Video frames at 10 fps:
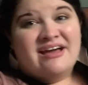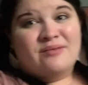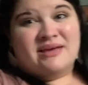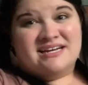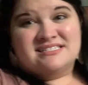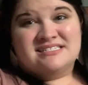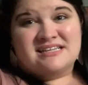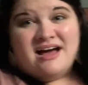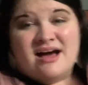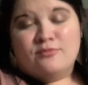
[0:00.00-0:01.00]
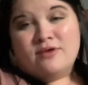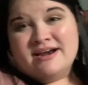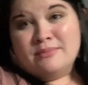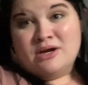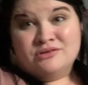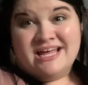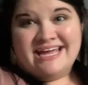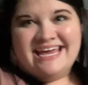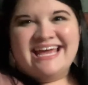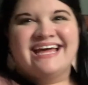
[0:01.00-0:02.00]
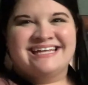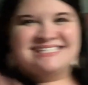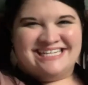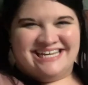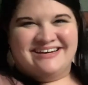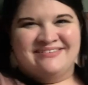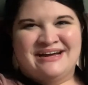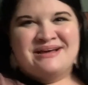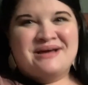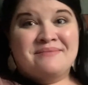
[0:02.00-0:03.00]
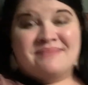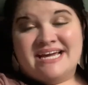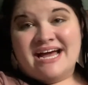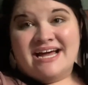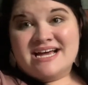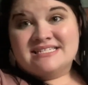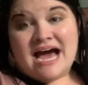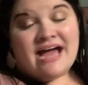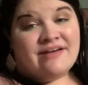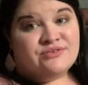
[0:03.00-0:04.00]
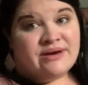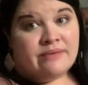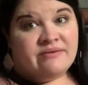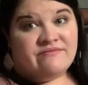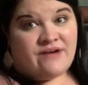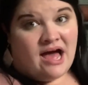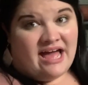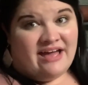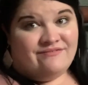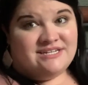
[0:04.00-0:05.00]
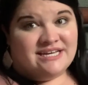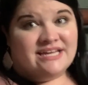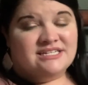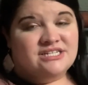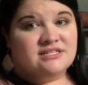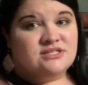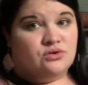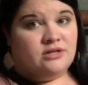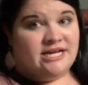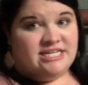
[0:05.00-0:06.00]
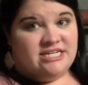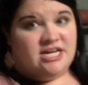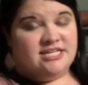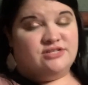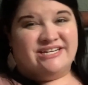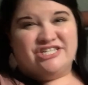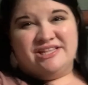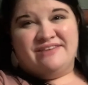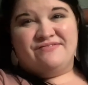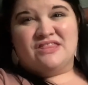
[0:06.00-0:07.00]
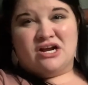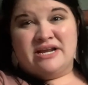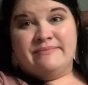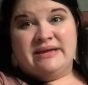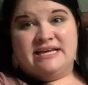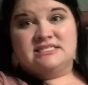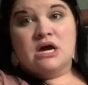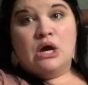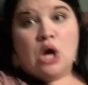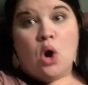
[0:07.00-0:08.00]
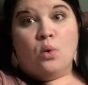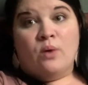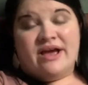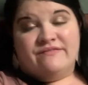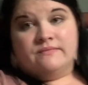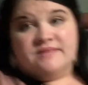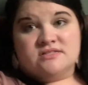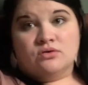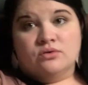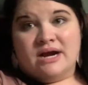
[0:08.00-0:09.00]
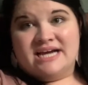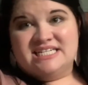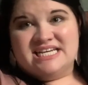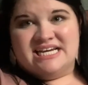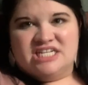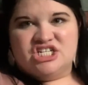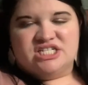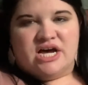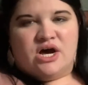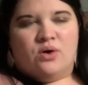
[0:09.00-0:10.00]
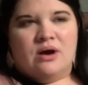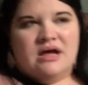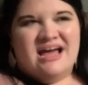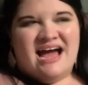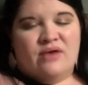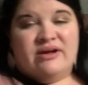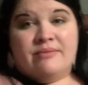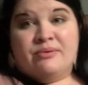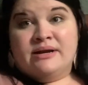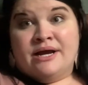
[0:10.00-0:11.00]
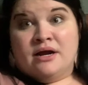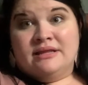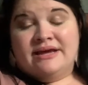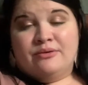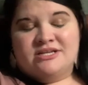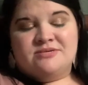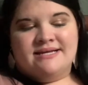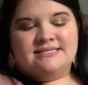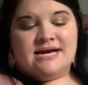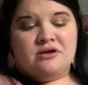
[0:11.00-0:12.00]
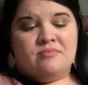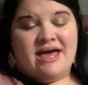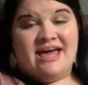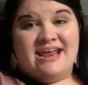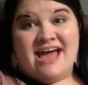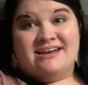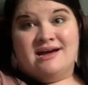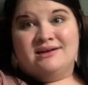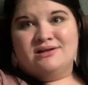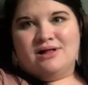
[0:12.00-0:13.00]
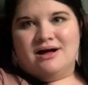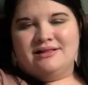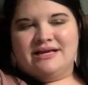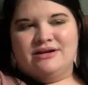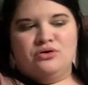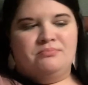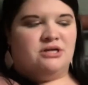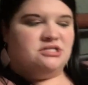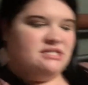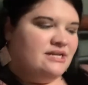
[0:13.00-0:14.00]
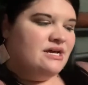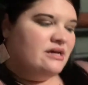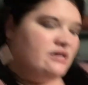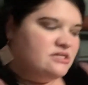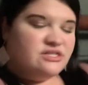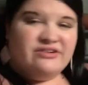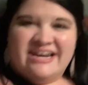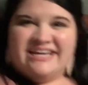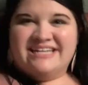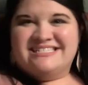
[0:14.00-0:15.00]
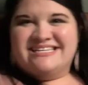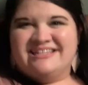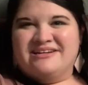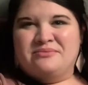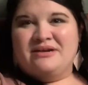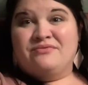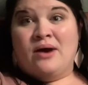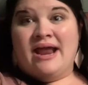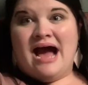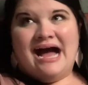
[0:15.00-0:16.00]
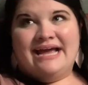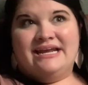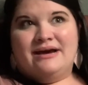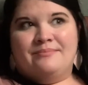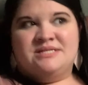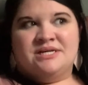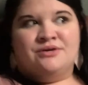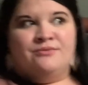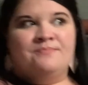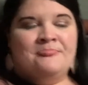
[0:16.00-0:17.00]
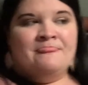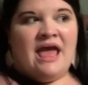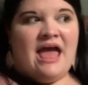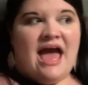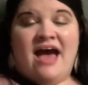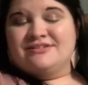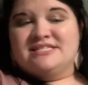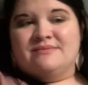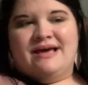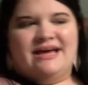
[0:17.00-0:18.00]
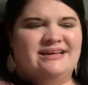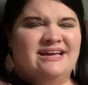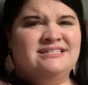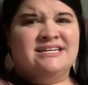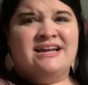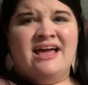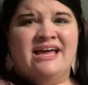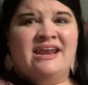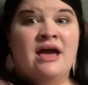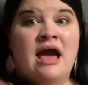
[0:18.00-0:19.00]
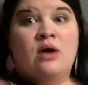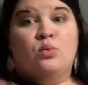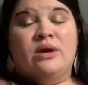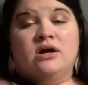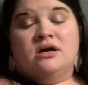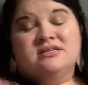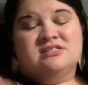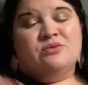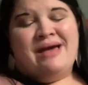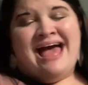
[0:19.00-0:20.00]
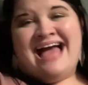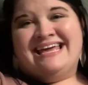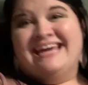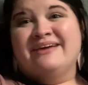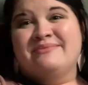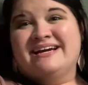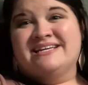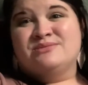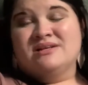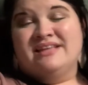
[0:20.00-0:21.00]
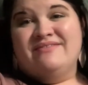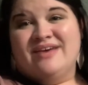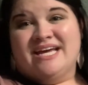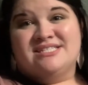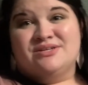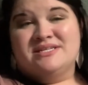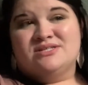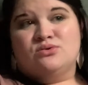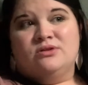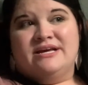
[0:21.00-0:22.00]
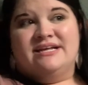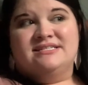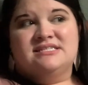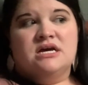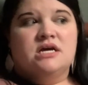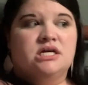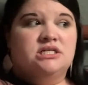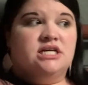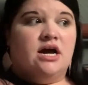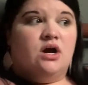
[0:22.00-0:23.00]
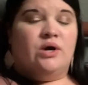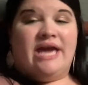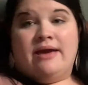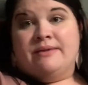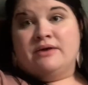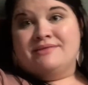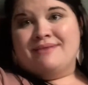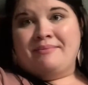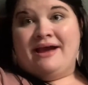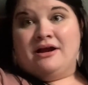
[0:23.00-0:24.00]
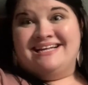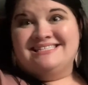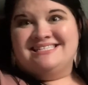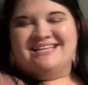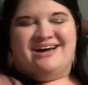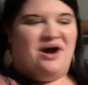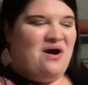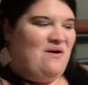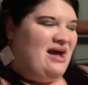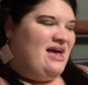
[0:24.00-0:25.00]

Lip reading: because, one, I'm an old lady, and two, because I have to wake up at 5 to get to the school I teach at. So I actually live 30 minutes away from the school where I teach. So I wake up pretty early, which means I go to bed at 9 o'clock like an old person. So you'll kind of get to see a little bit of what I get up to after bed. And tonight we are also packing because we're leaving as soon as school ends to go camping with my parents. So